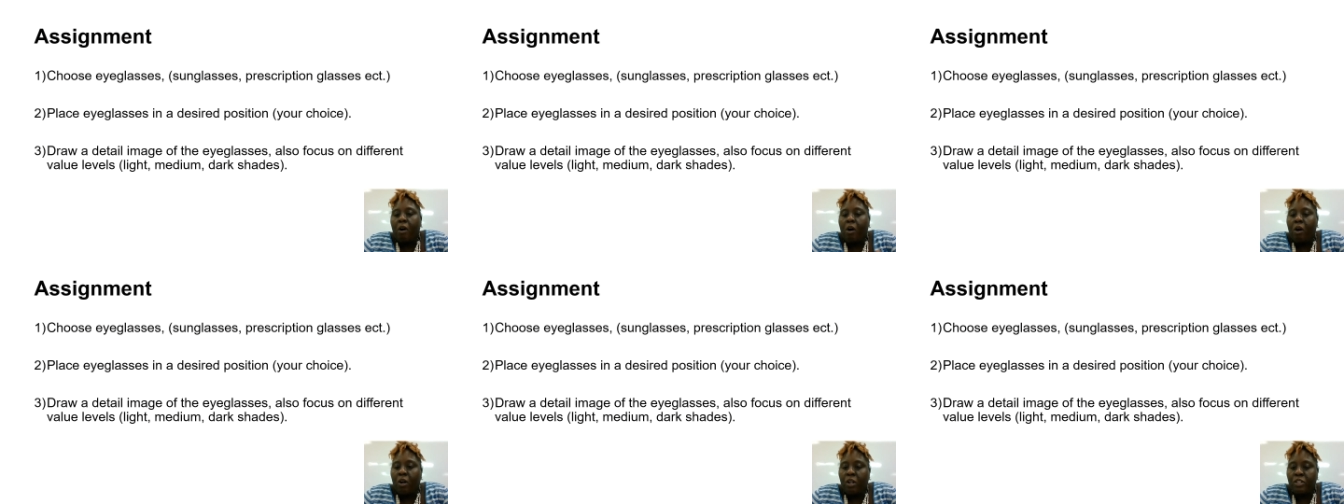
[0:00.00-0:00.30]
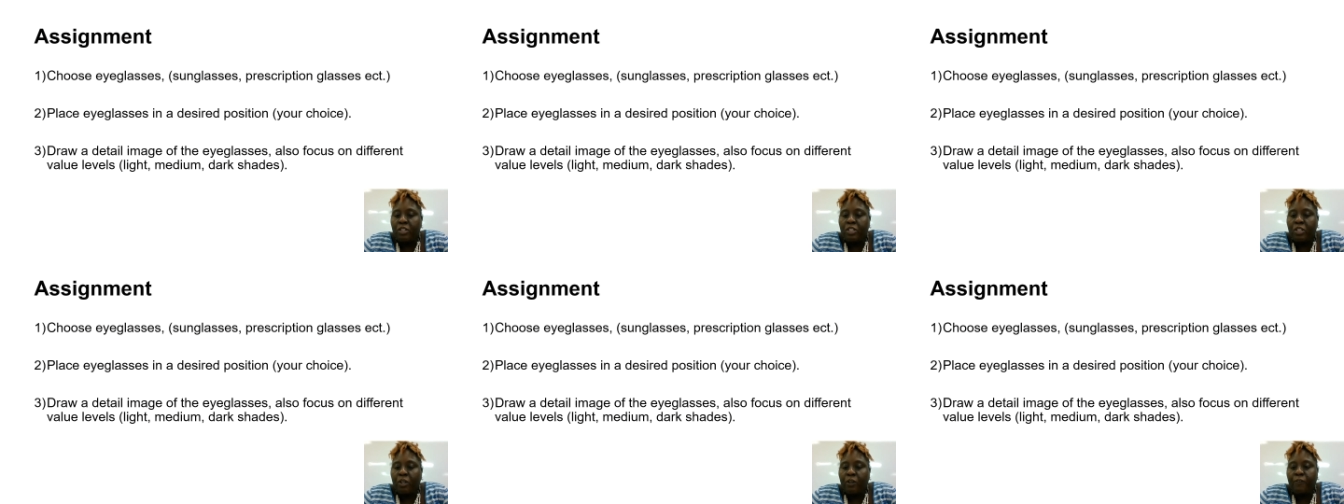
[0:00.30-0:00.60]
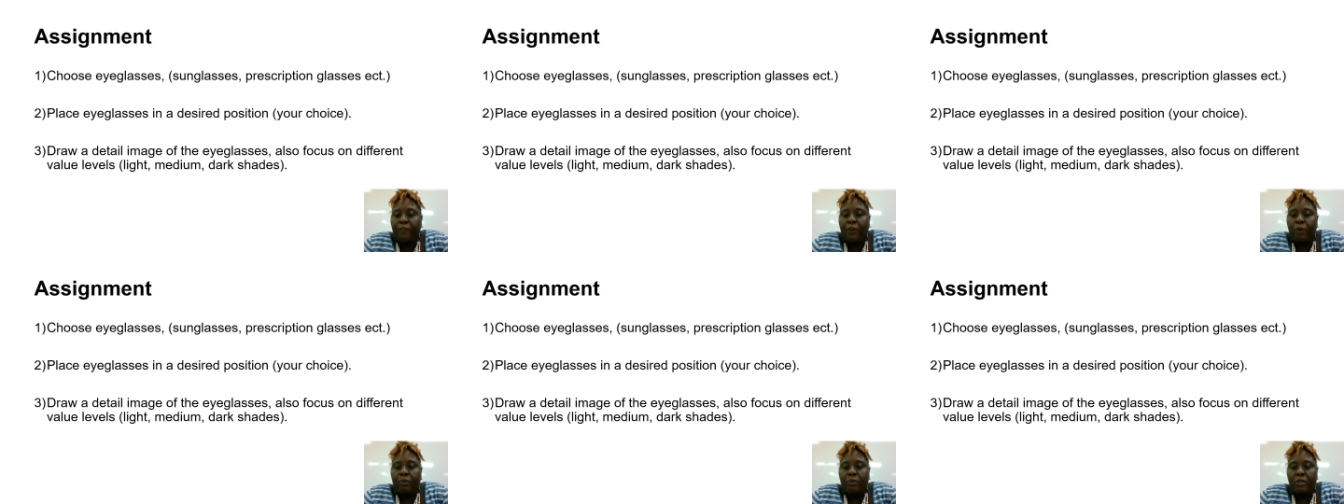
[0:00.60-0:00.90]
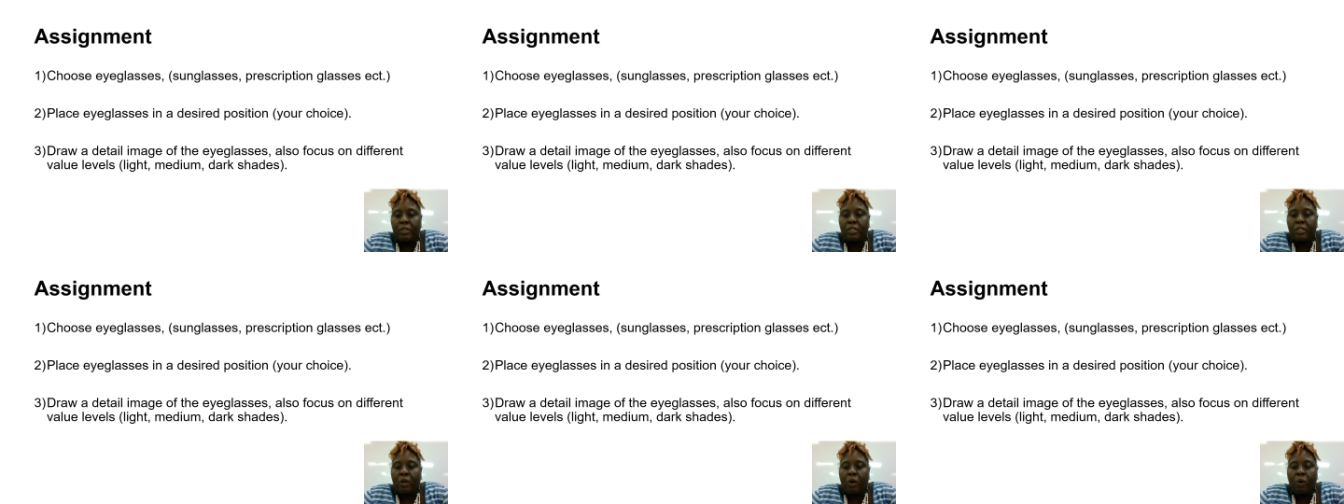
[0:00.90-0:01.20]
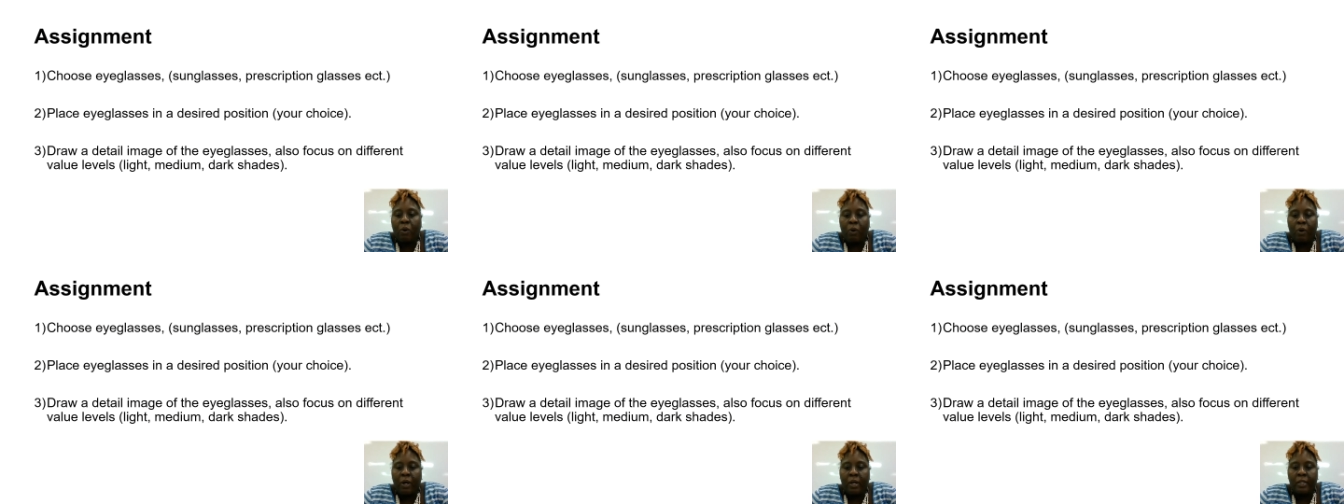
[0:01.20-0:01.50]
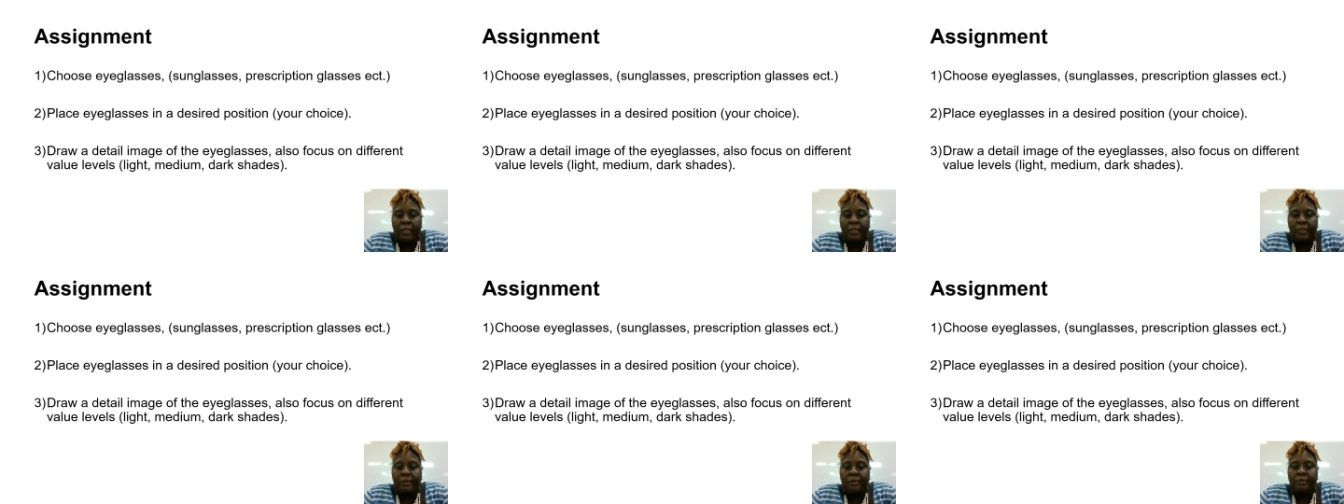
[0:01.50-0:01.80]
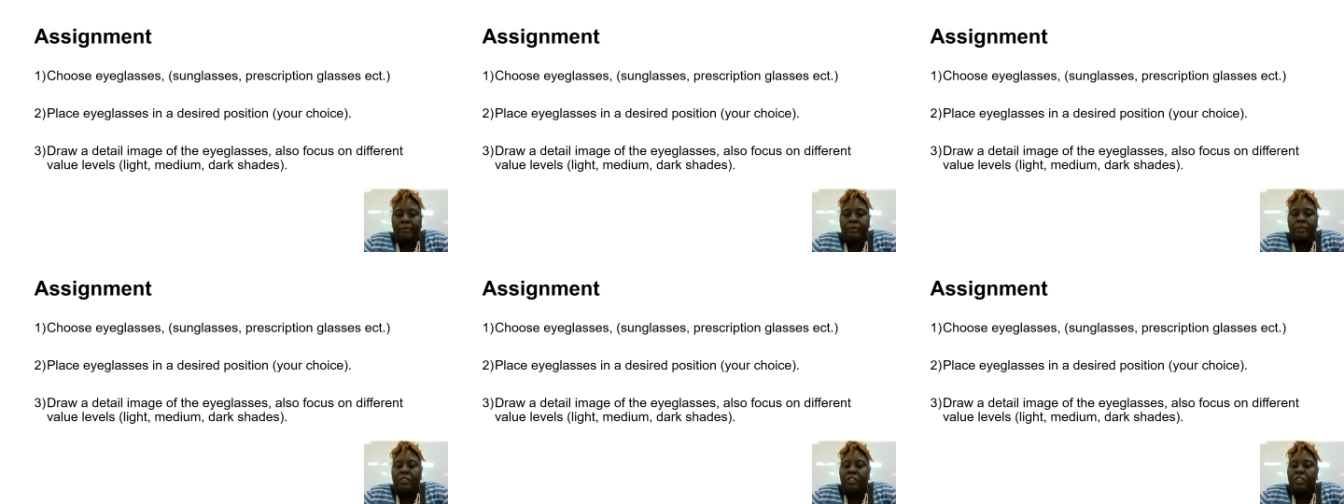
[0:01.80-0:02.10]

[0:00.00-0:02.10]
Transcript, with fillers: also focus on